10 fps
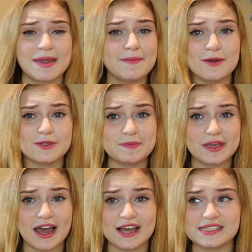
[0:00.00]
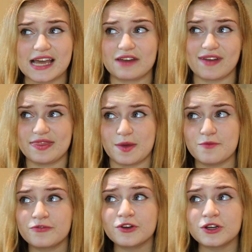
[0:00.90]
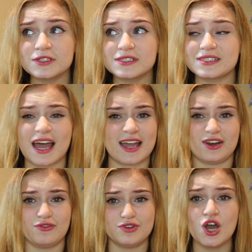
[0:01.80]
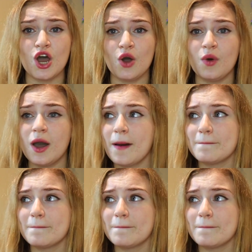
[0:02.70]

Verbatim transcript: Maybe it was because I read them first, I don't know,